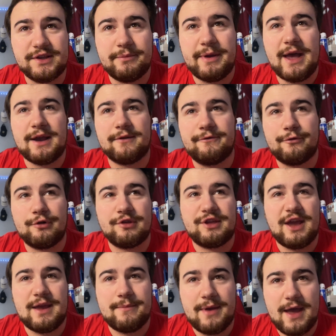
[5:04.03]
back-and-forth
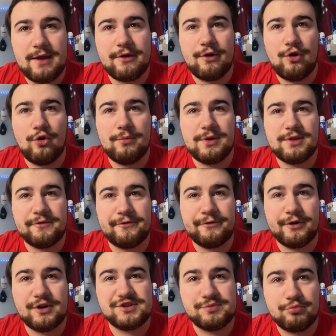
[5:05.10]
game. Ekholm in the
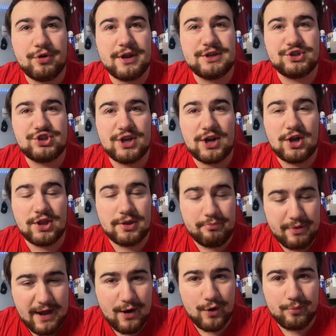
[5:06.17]
first, Braden Shen on the
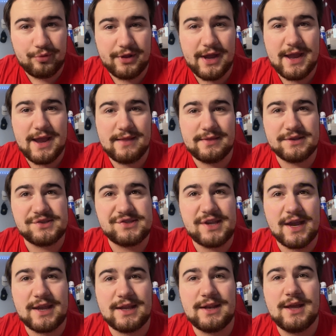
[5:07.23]
power play in the
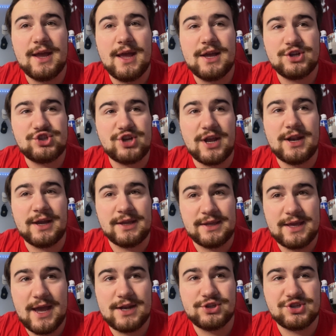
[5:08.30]
second. Shen
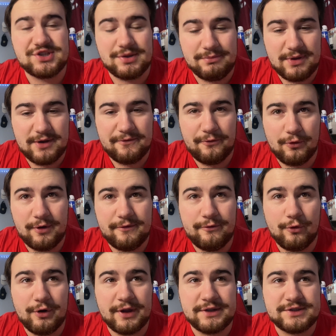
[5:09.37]
again just a minute
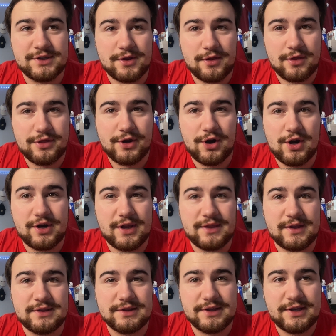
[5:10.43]
44 into the third,
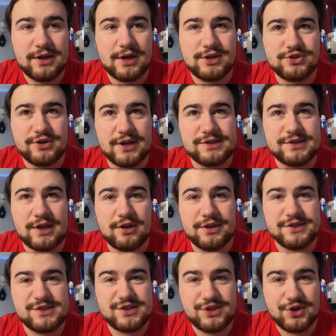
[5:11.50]
and then Leon Draisaitl,
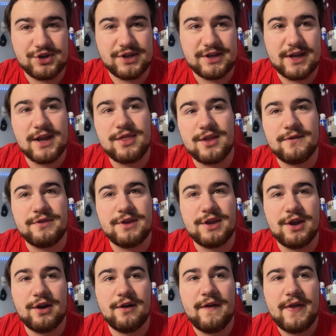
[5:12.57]
his 39th of the
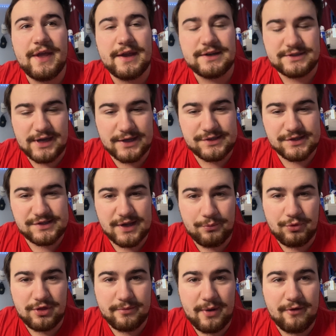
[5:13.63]
year, ties us
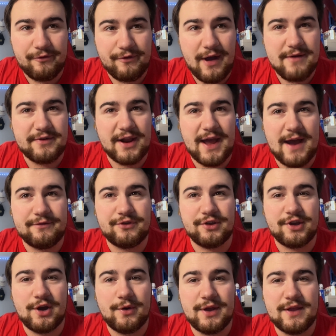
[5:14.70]
up with about 5.5 to
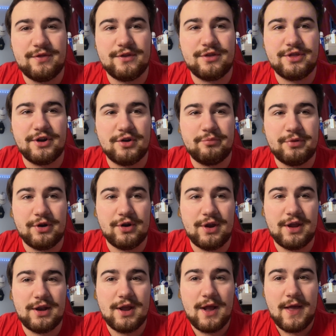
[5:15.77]
go in the third
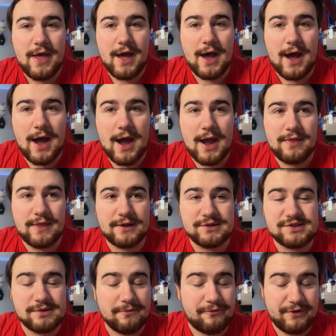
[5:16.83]
period. And
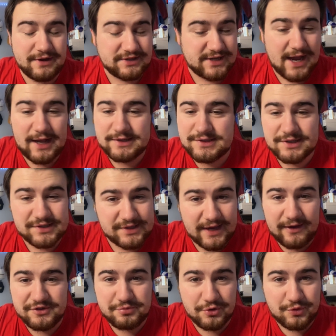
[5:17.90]
then some fantastic
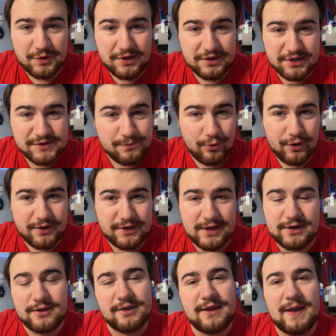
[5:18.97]
saves between this point and the
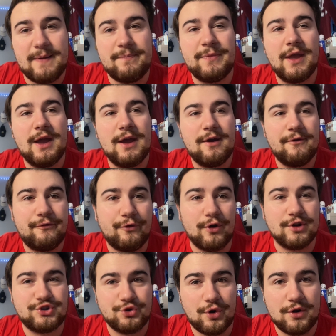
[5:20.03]
end of the game
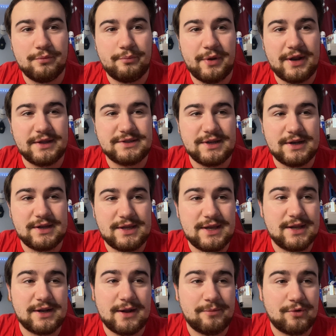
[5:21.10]
for Jordan Binnington. He
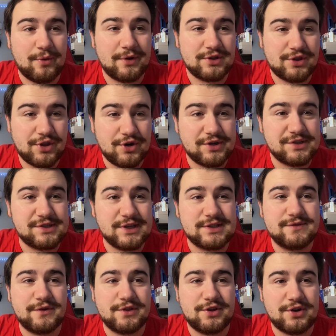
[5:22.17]
ended up going
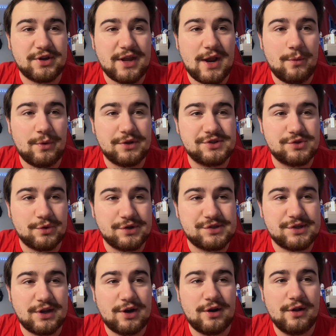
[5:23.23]
36 for 38, while
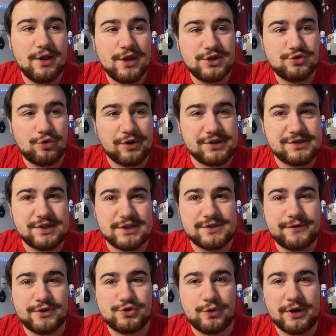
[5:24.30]
Stuart Skinner 26
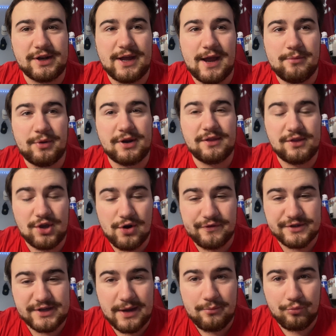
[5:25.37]
for 29. But in the
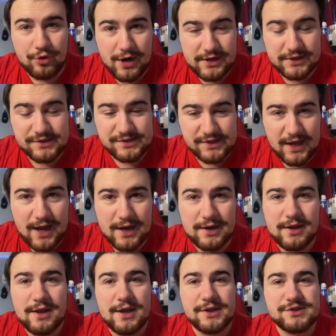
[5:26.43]
overtime, Brandon
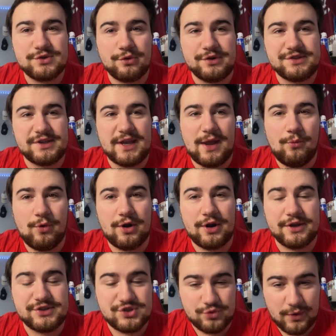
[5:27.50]
Saad scores the game winner,
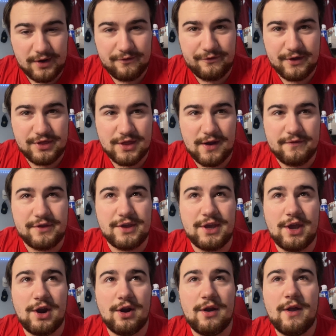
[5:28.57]
his 25th of the
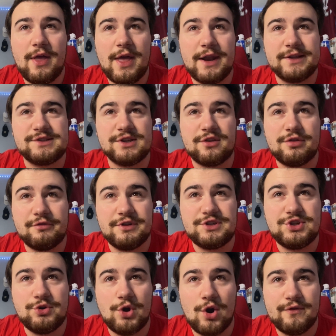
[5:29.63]
year, and it's a
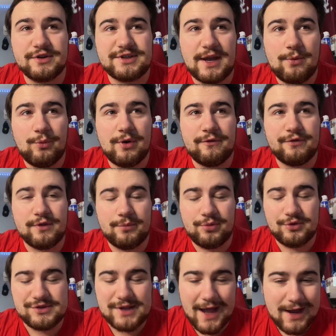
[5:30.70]
3-2 overtime win for the
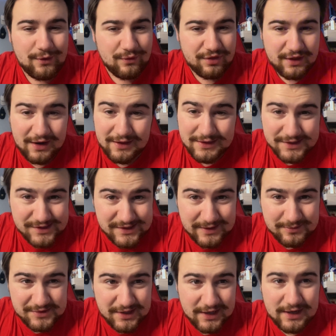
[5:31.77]
Blues. I don't think this
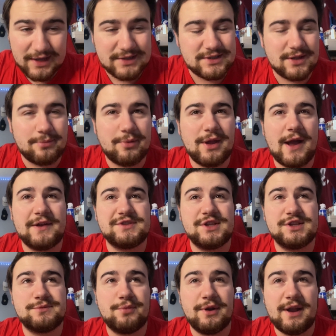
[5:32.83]
team's getting into the playoffs at
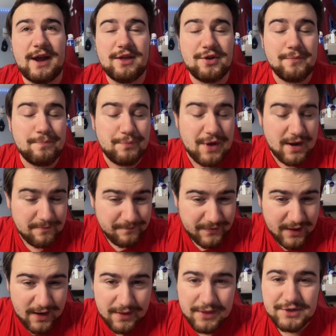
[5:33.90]
this point either, but
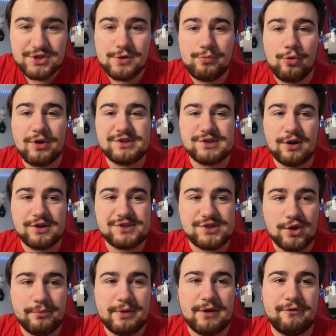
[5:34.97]
the 2 points are
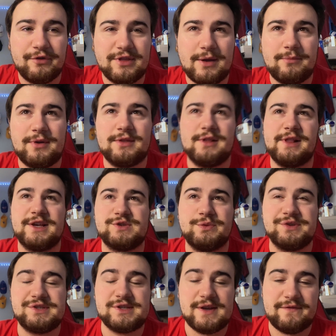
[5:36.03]
still big for them nonetheless.
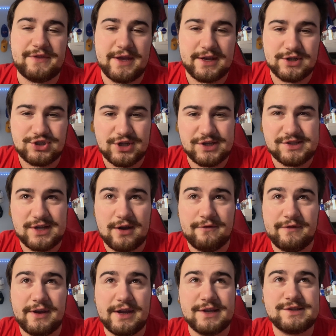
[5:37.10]
We'll see if they can chase
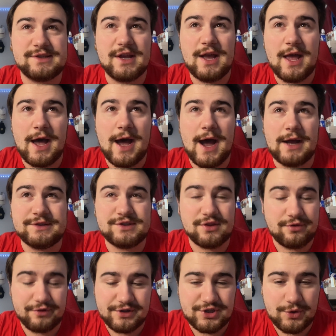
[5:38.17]
down Vegas. It's a
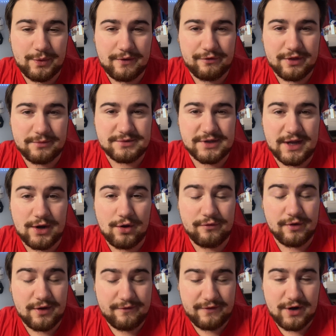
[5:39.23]
3-2 win for them tonight
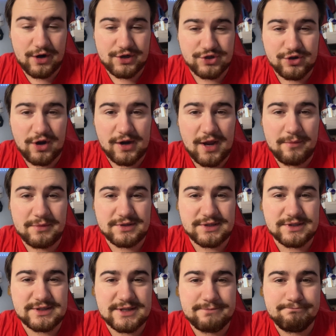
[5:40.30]
over a very strong
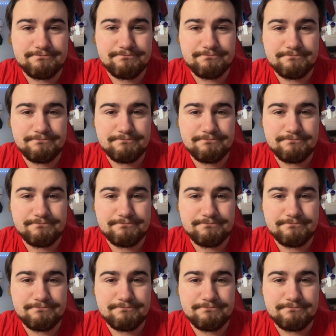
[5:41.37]
Edmonton team.